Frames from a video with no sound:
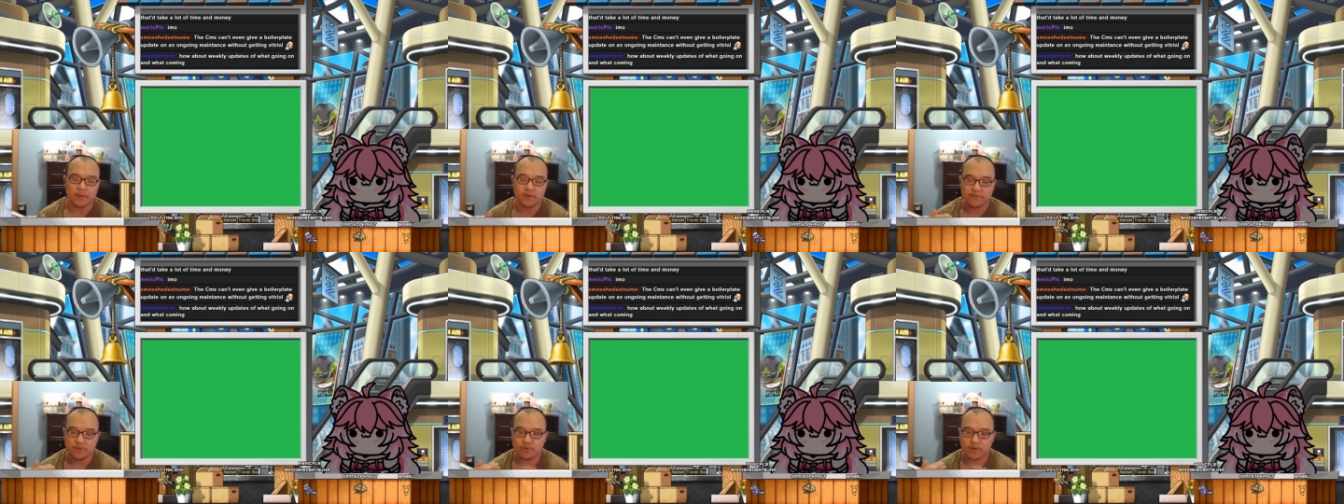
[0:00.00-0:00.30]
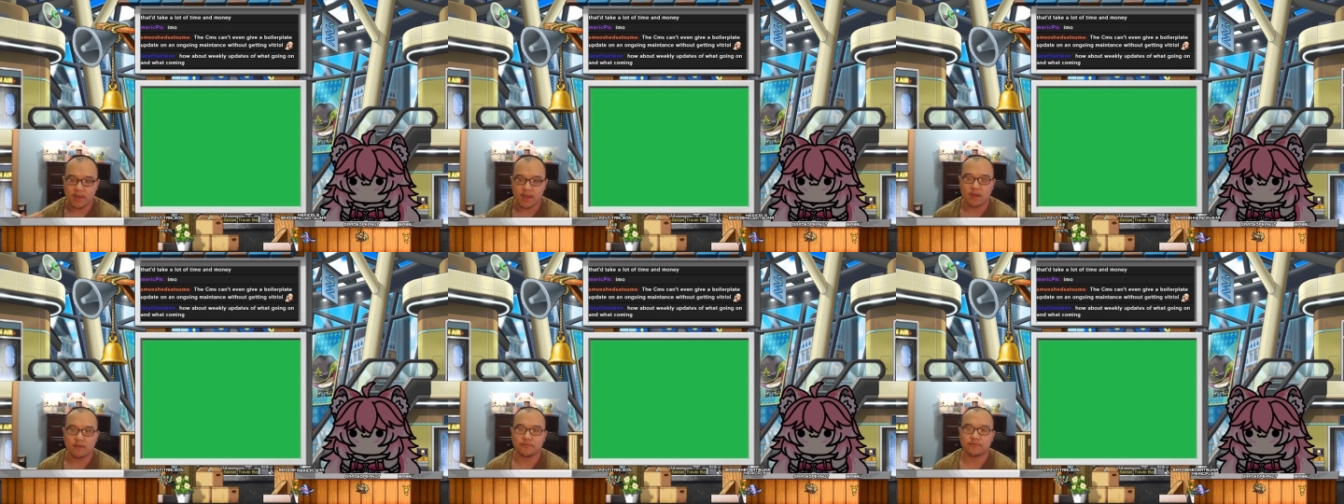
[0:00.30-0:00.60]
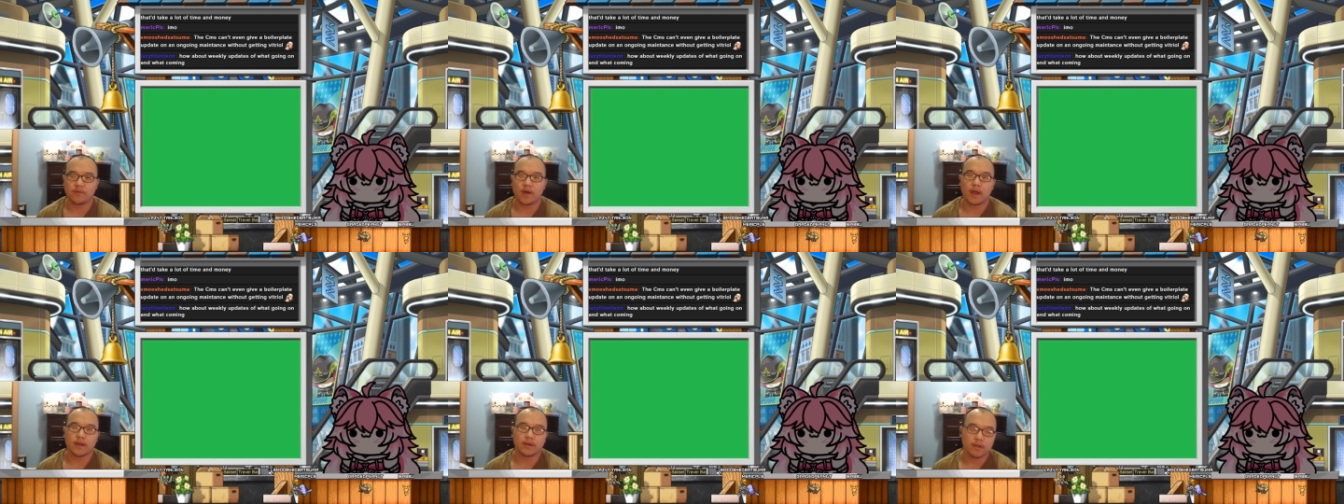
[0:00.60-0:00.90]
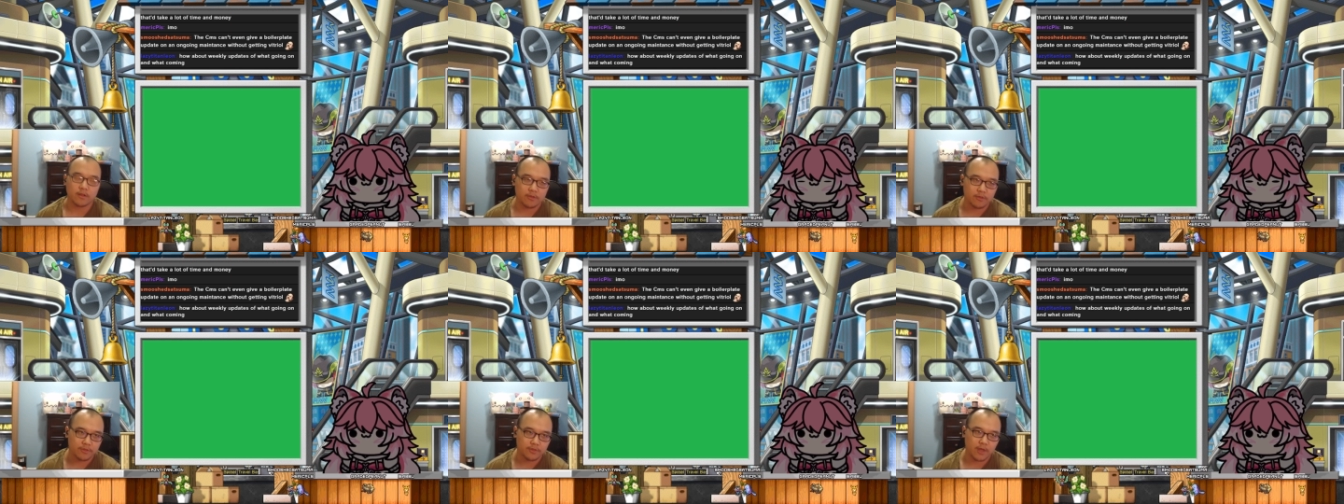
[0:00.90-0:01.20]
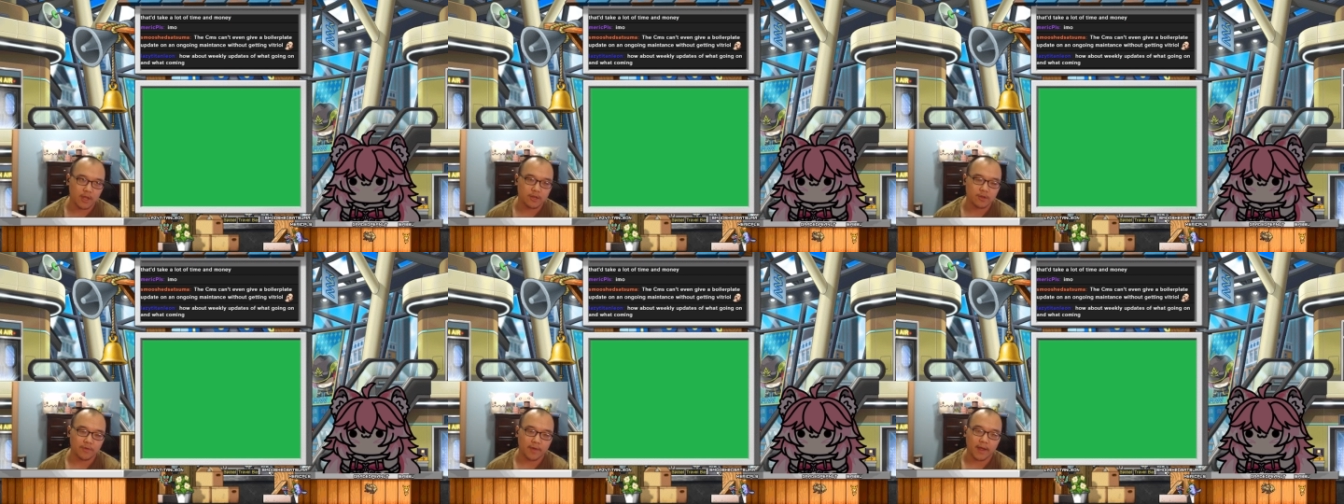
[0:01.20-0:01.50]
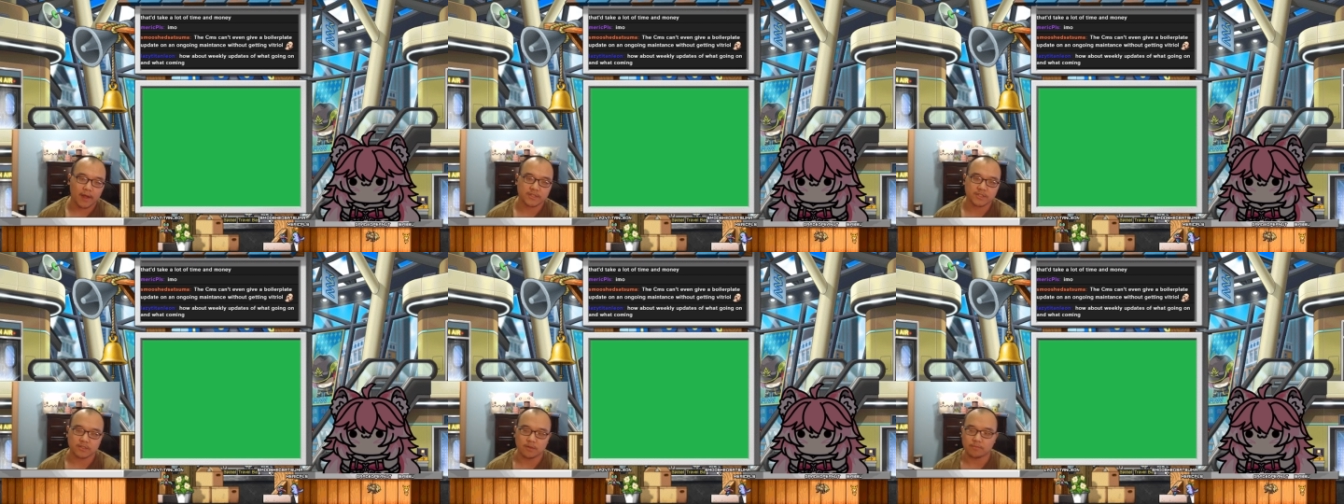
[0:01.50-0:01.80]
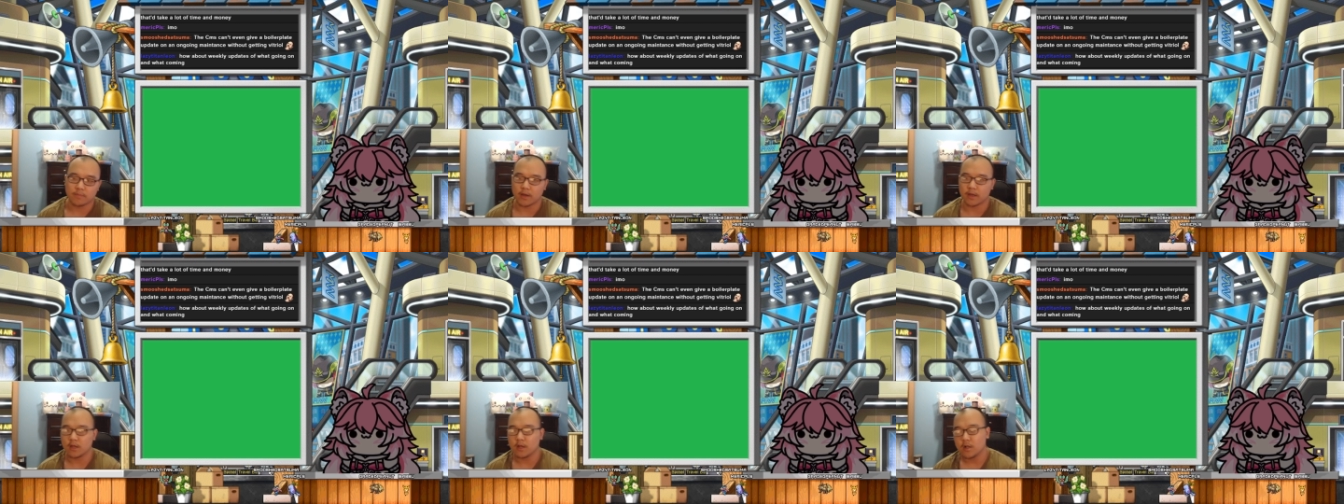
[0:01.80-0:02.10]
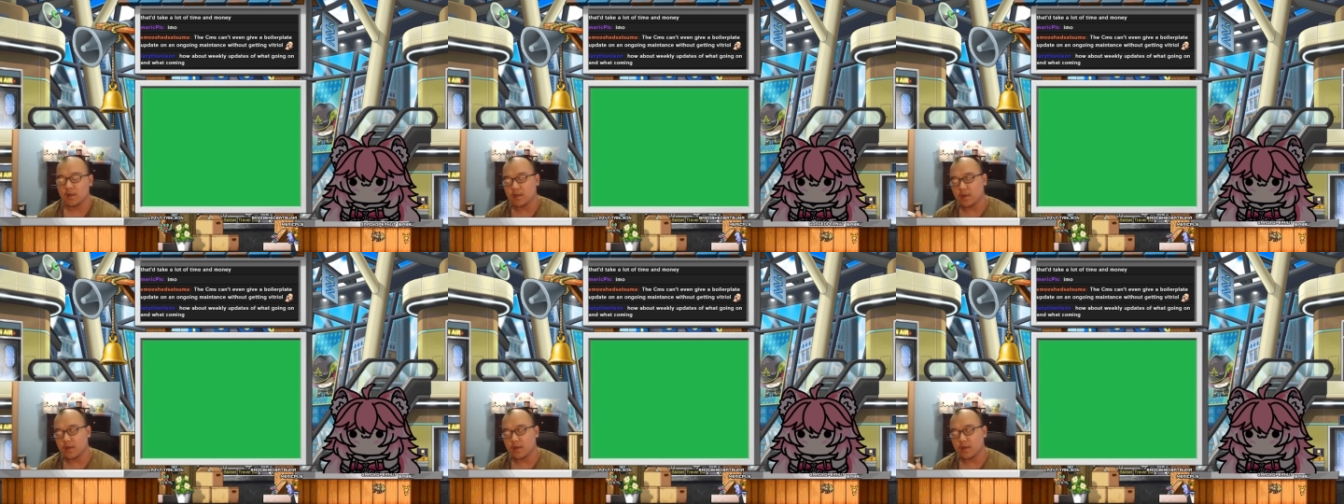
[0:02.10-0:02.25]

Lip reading: If you can't find it, then you ask somebody.